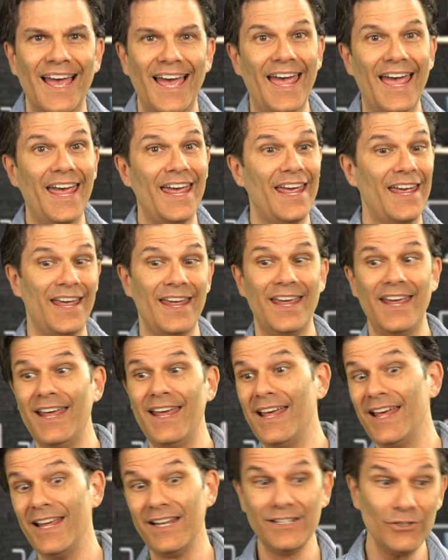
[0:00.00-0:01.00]

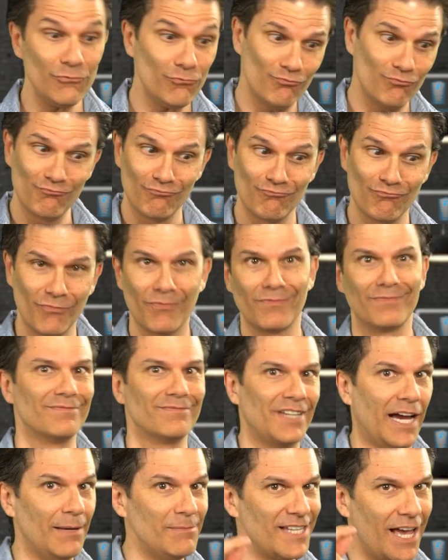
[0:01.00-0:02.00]
And
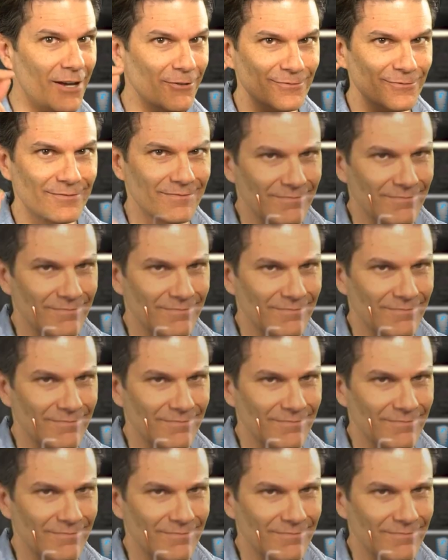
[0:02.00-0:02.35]
time's up!